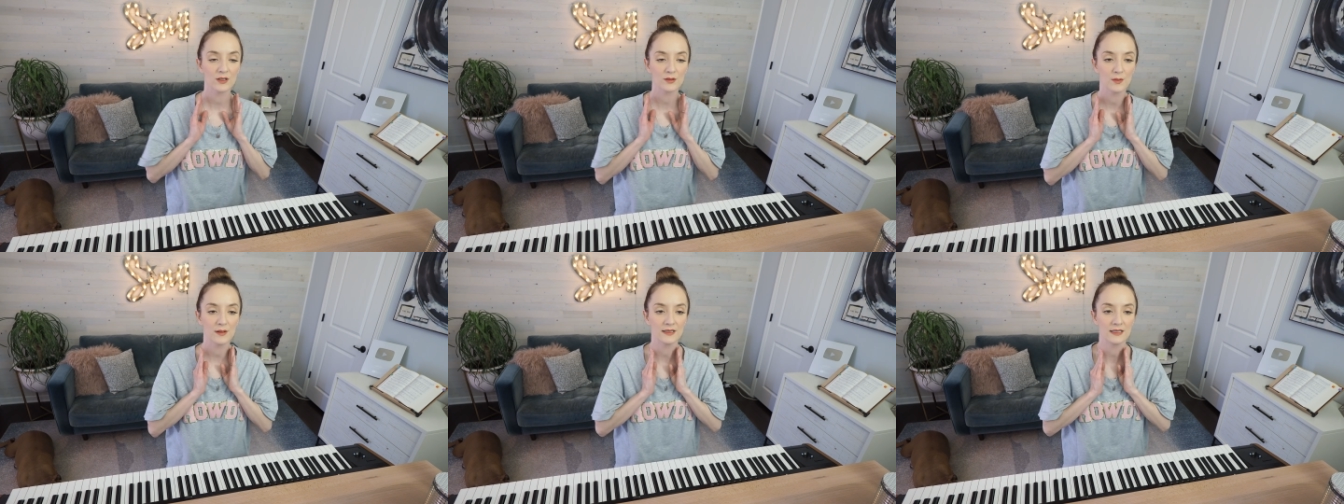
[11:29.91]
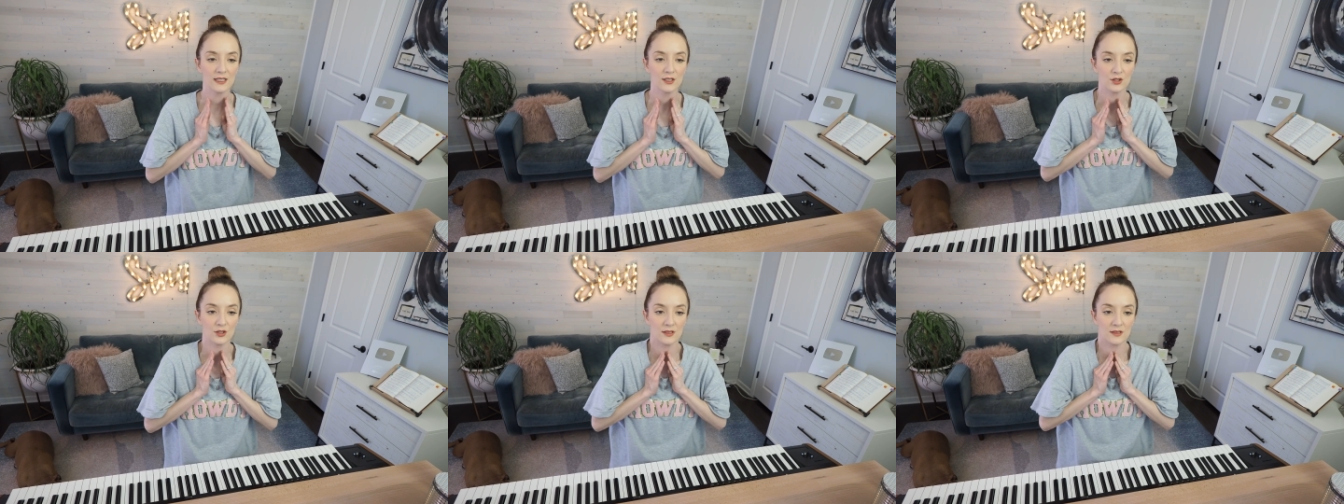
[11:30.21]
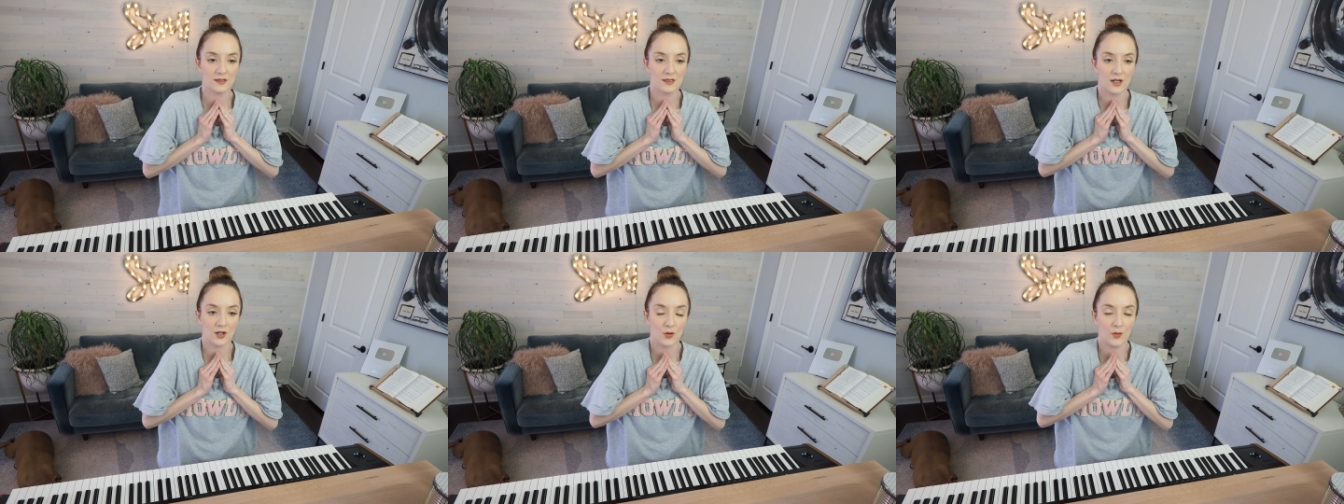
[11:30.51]
My tension is
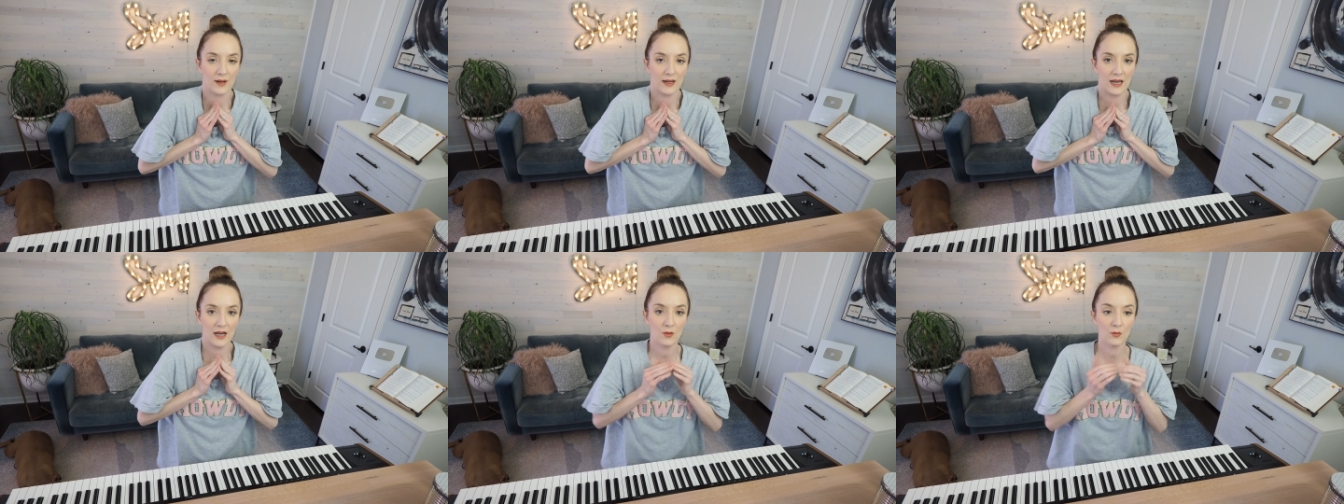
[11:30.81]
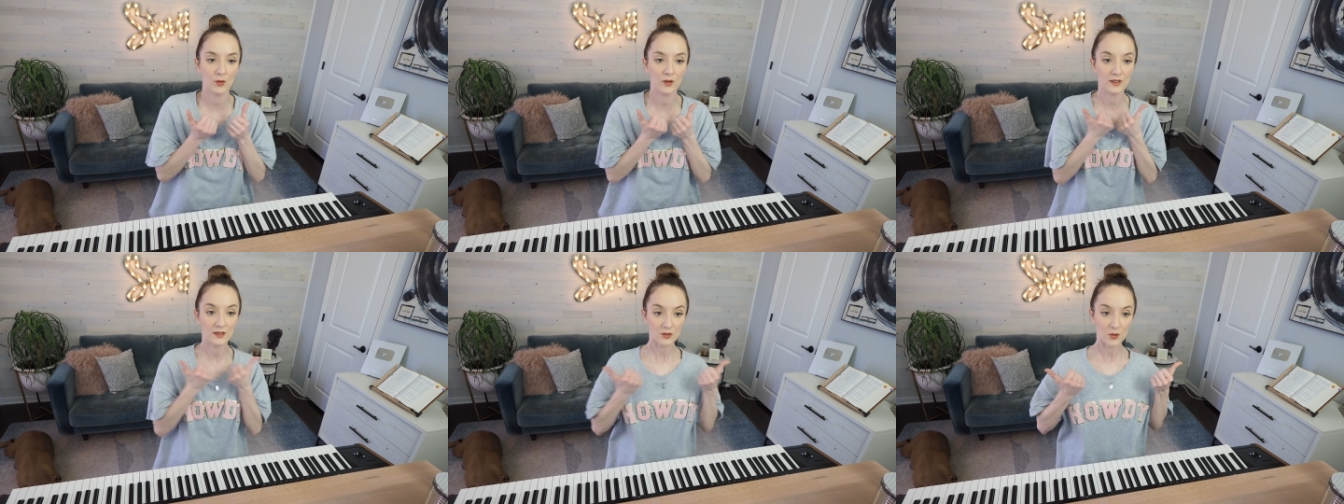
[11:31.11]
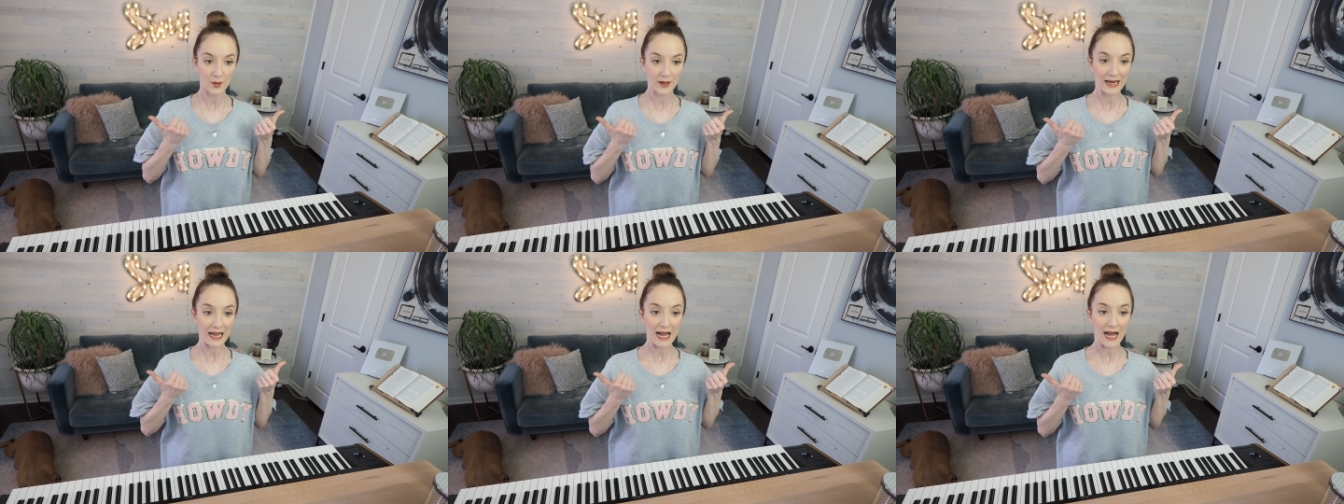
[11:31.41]
not going inward, it's
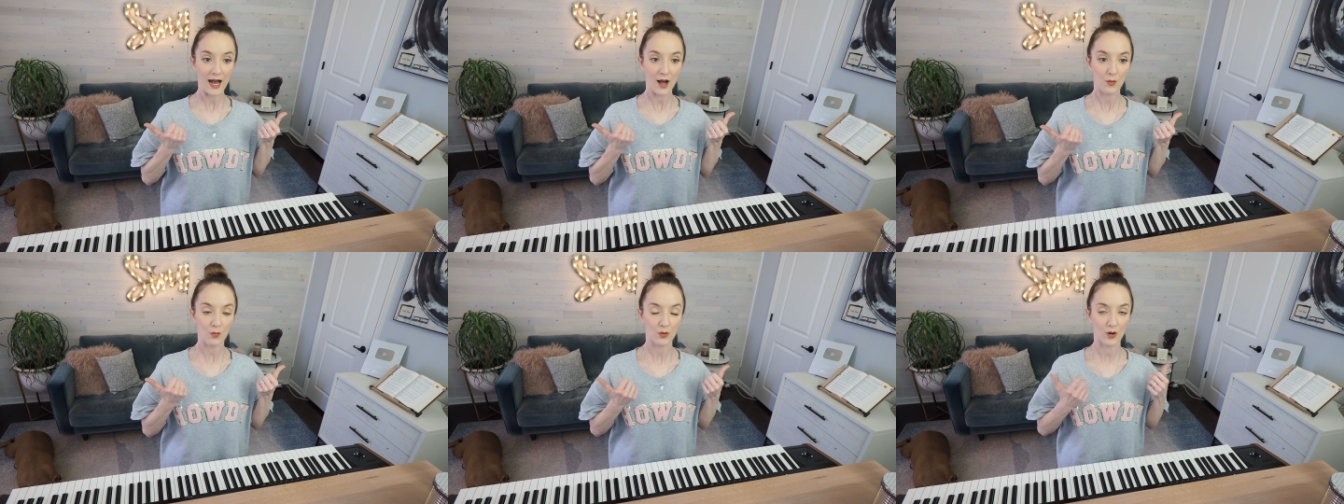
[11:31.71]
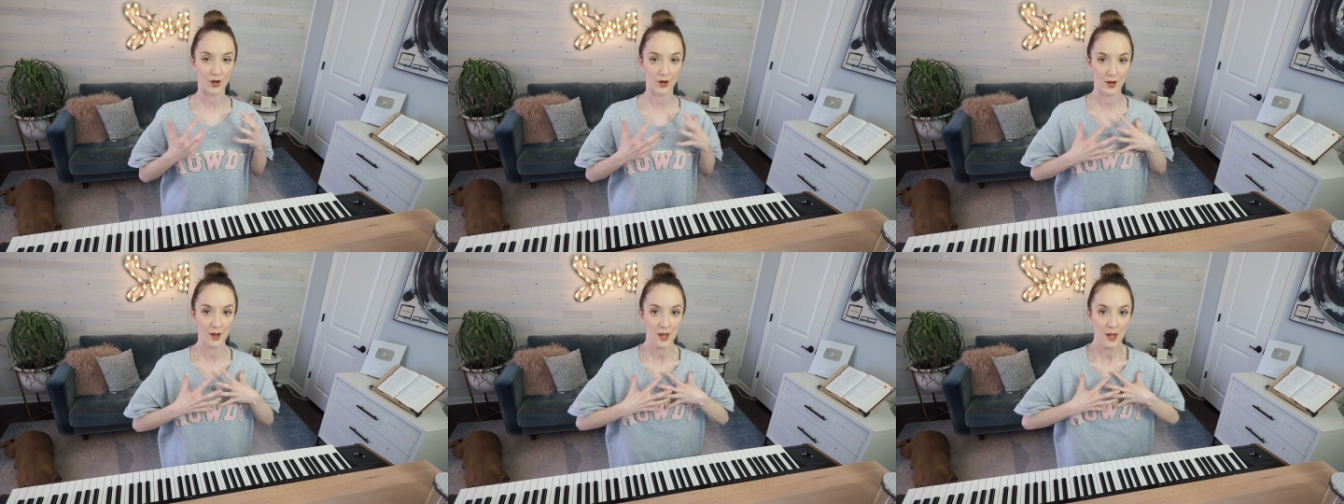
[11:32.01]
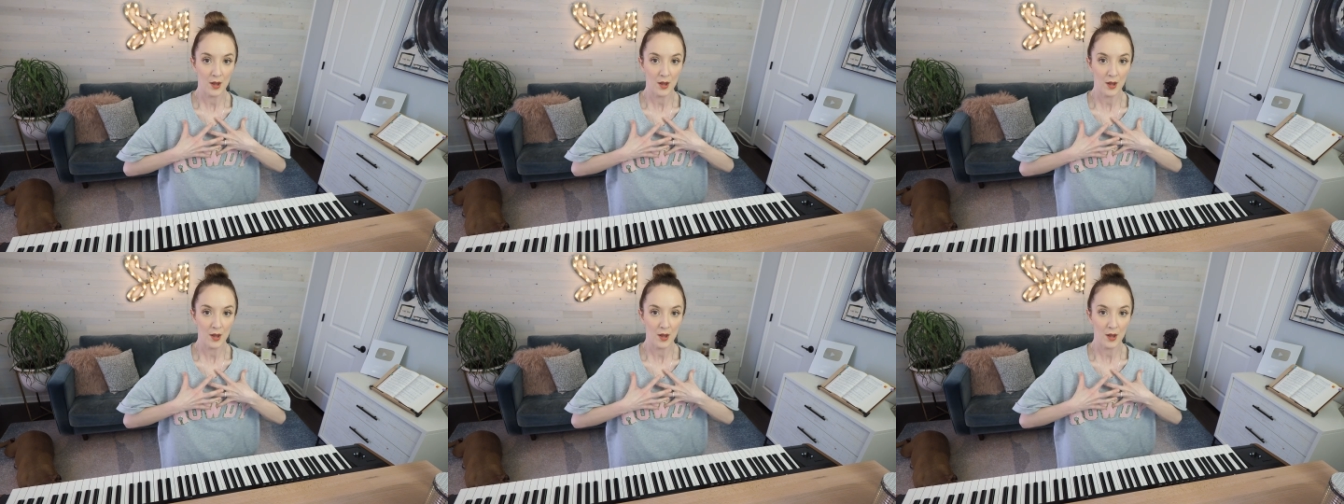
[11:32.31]
going outward.